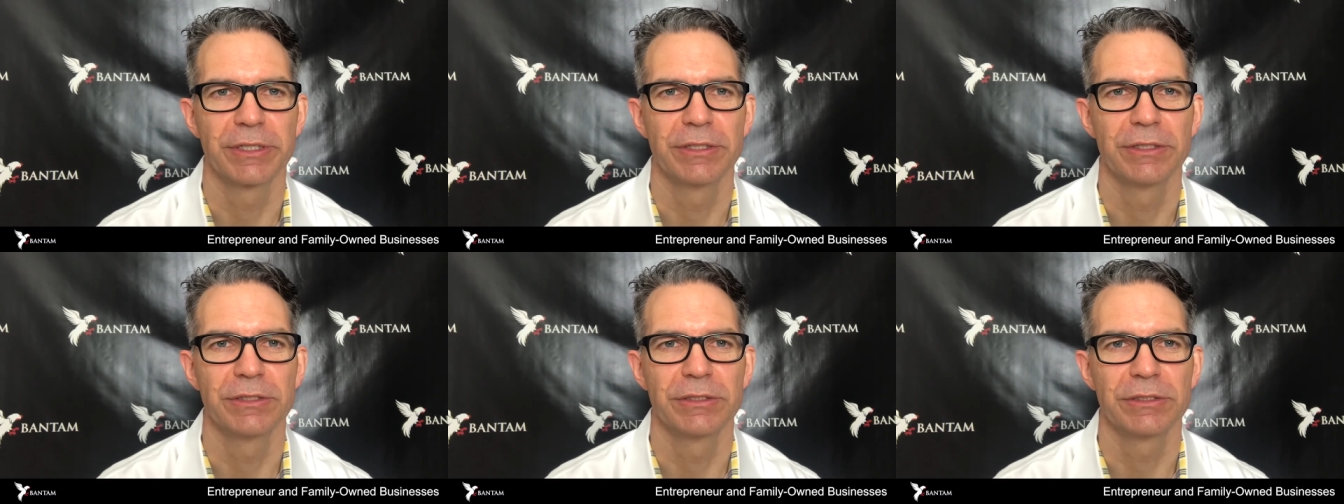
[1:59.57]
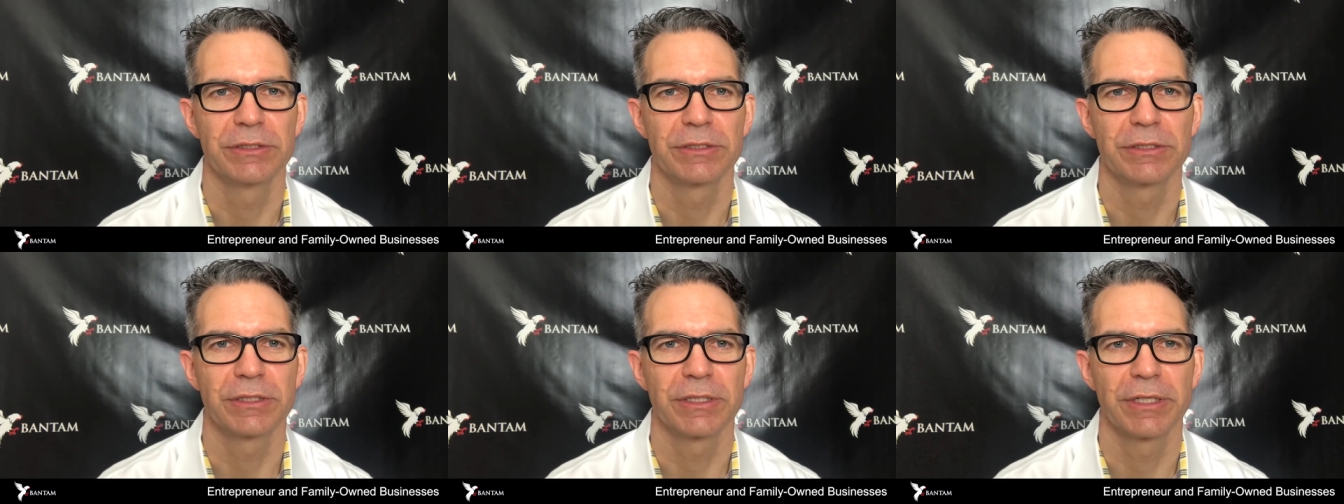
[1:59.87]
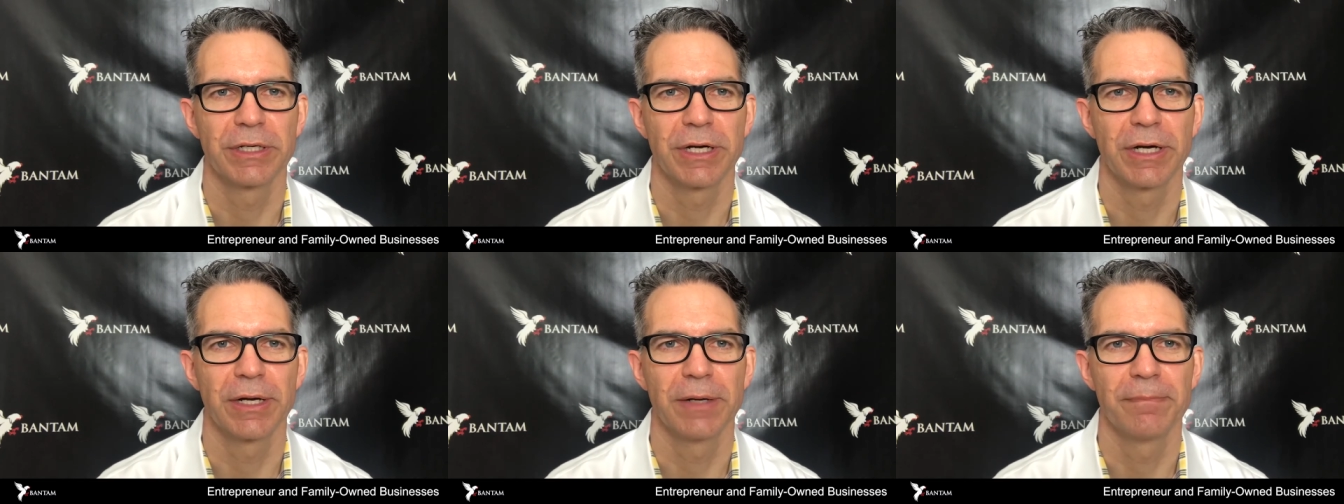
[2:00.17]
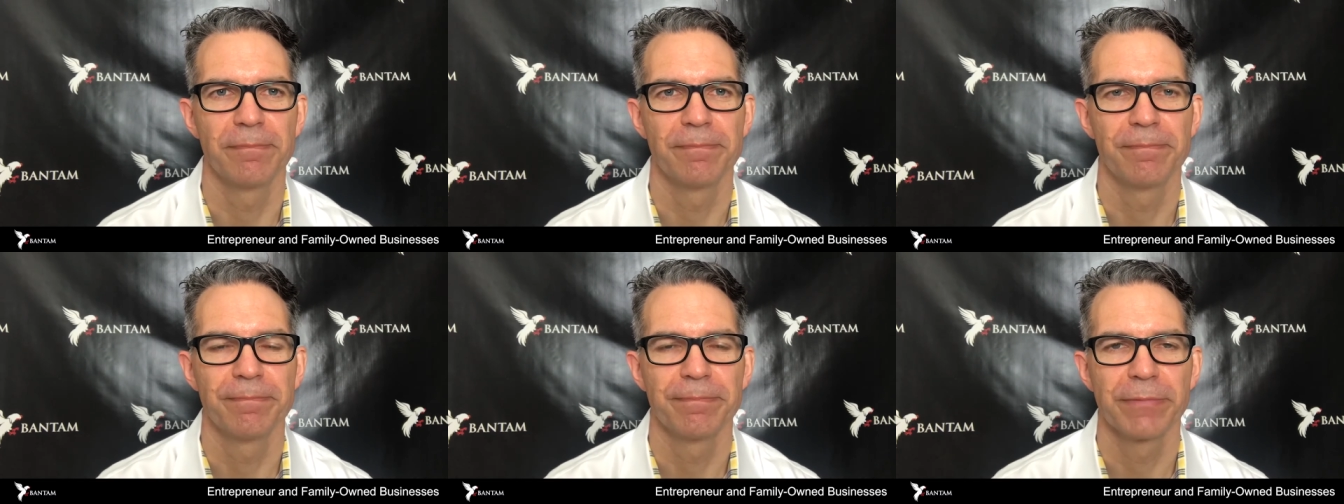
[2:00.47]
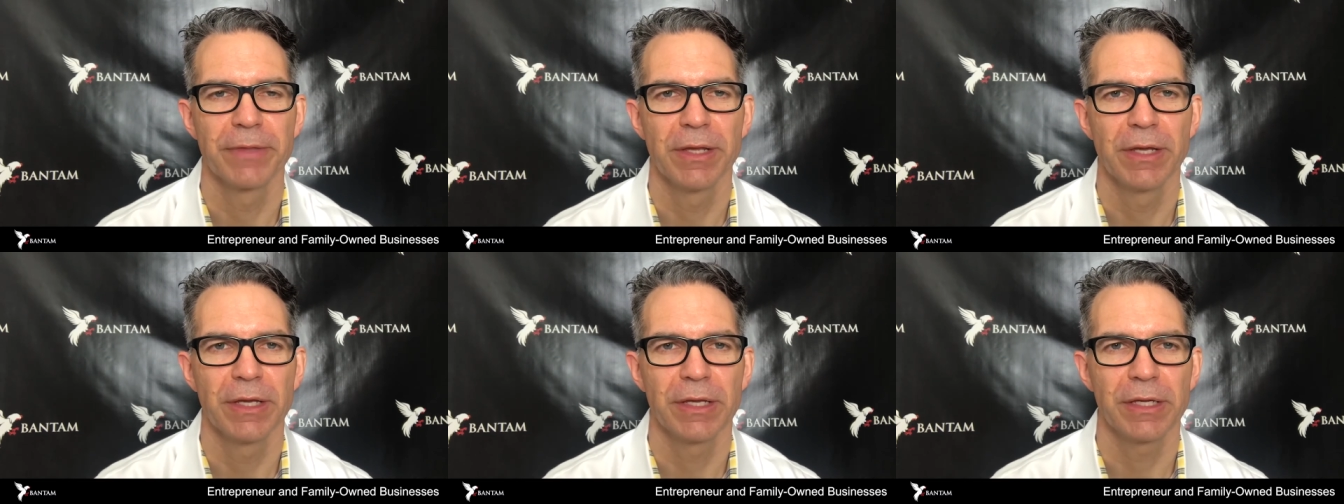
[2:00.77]
is
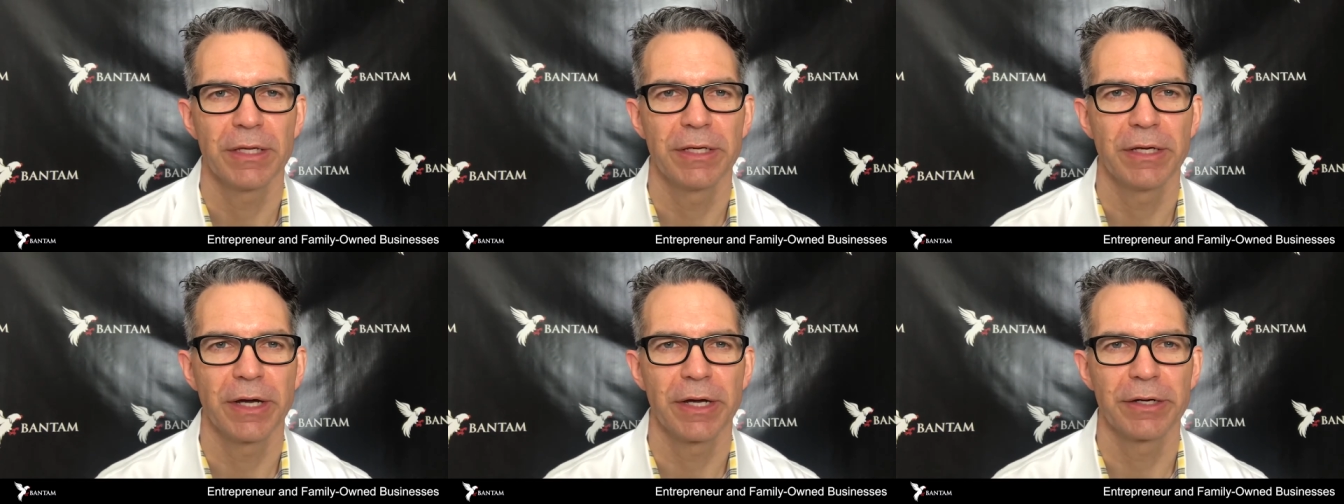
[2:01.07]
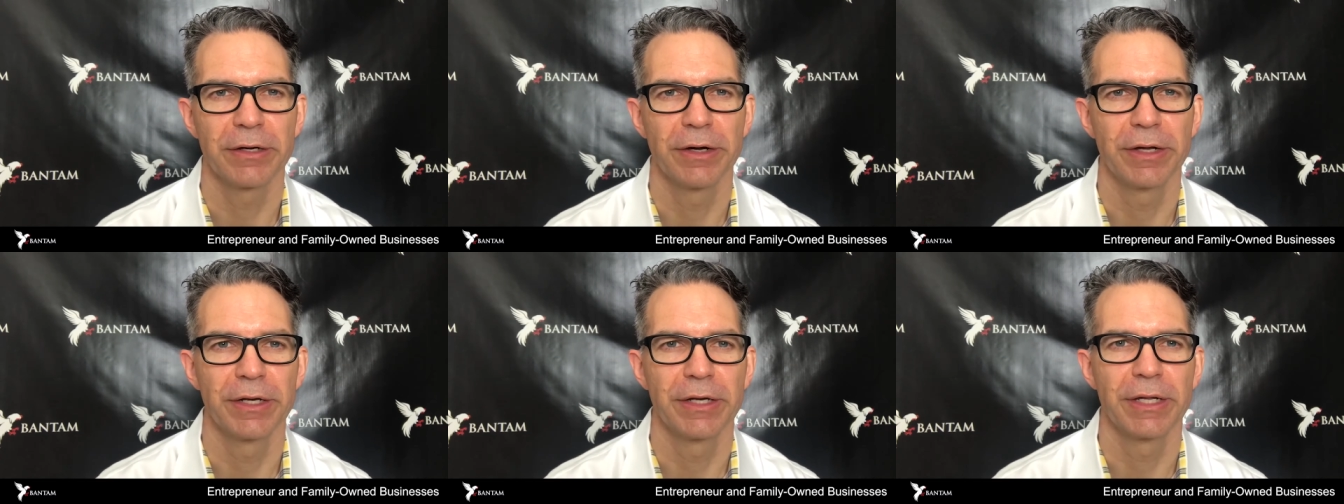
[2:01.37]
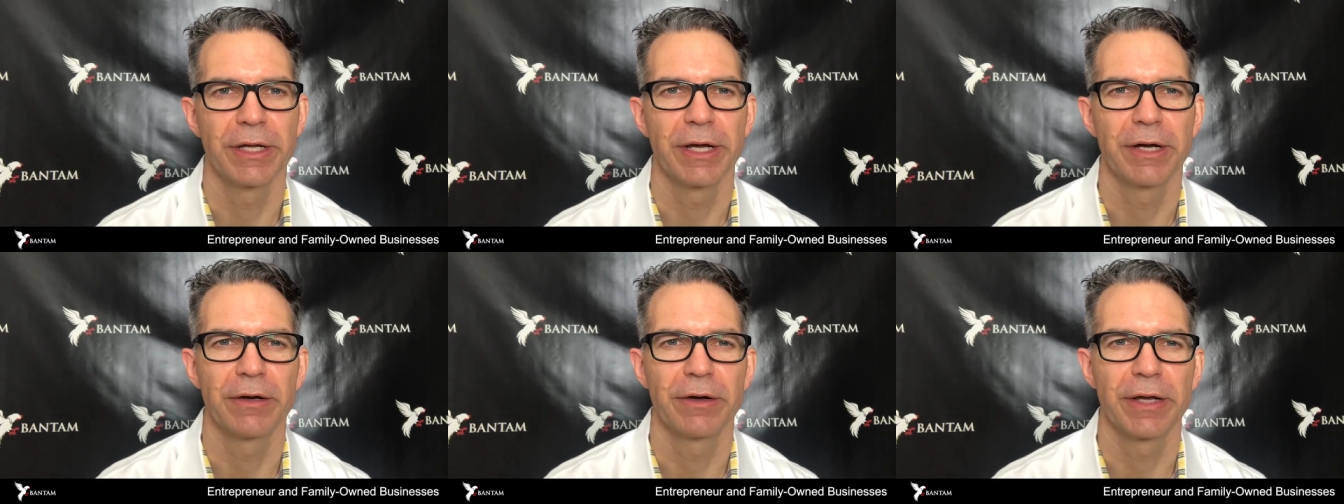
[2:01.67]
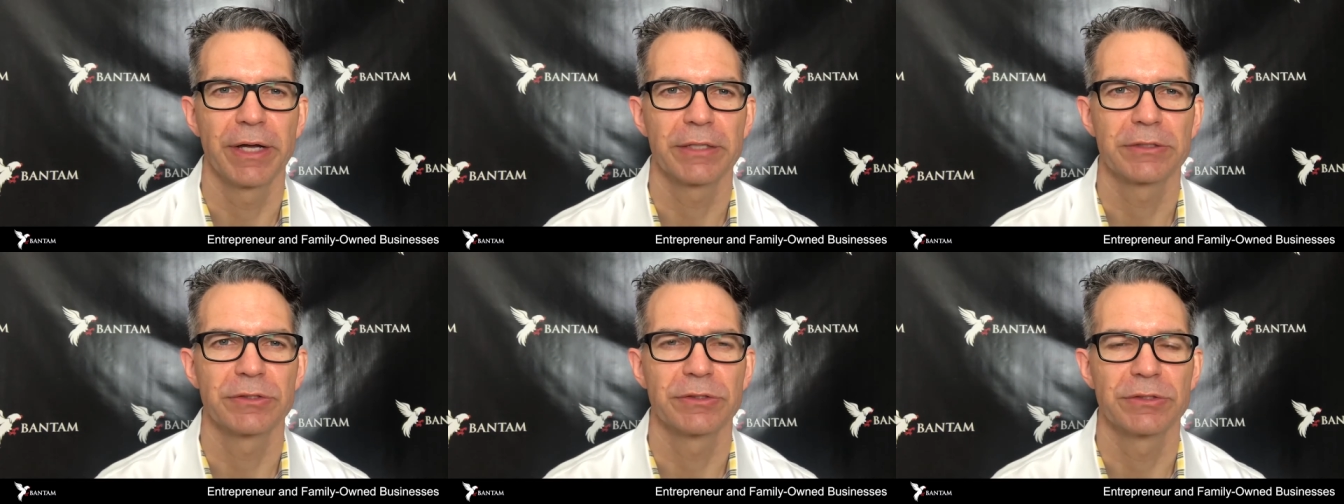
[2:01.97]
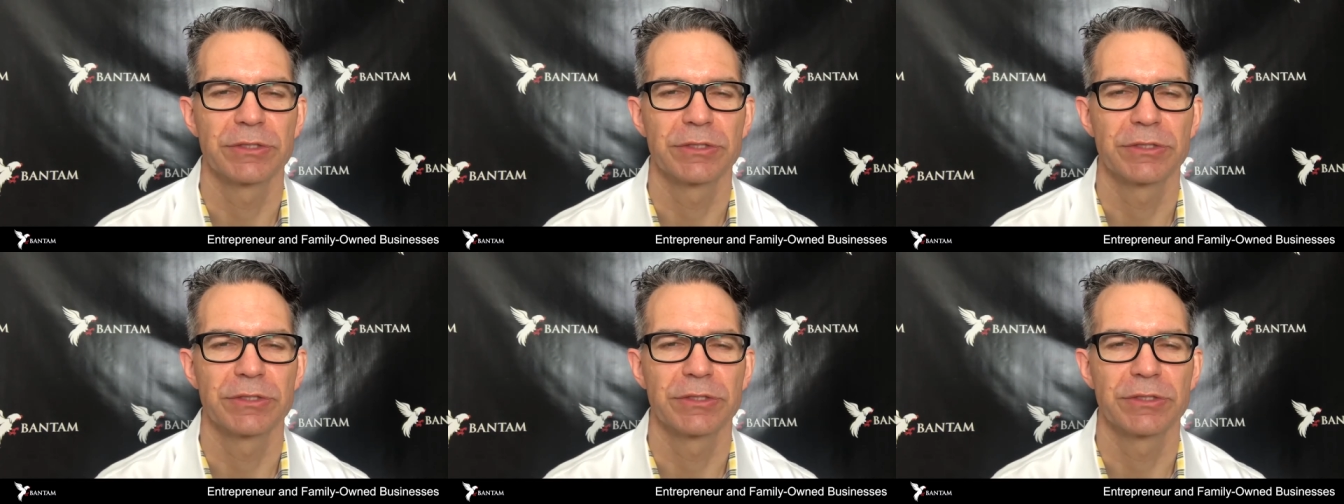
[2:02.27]
he highlighted how Axel